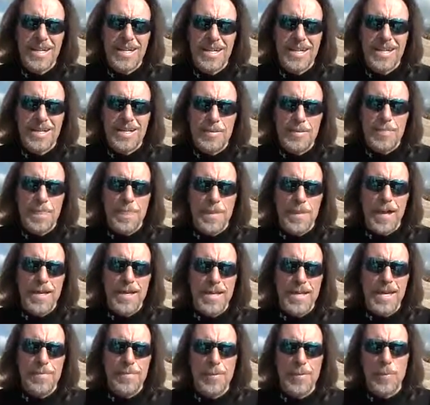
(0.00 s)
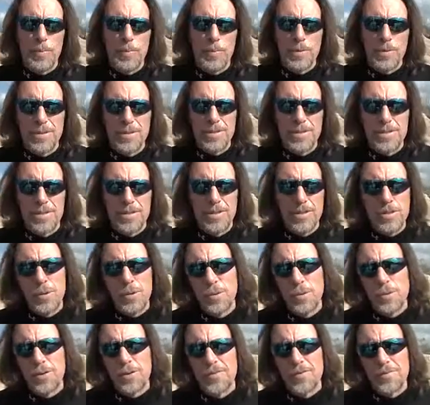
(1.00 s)
I came up with this in the
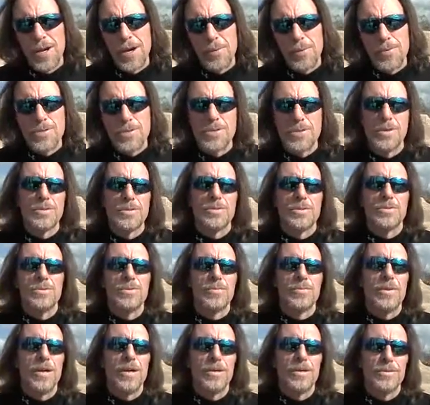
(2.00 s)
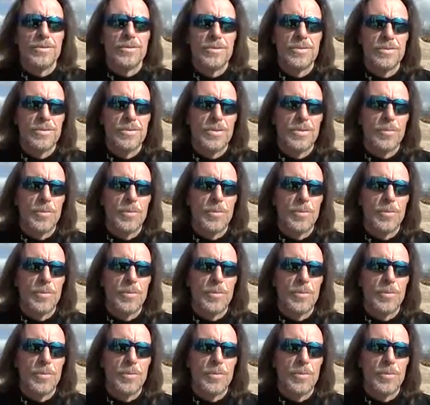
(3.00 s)
order of my results as follows.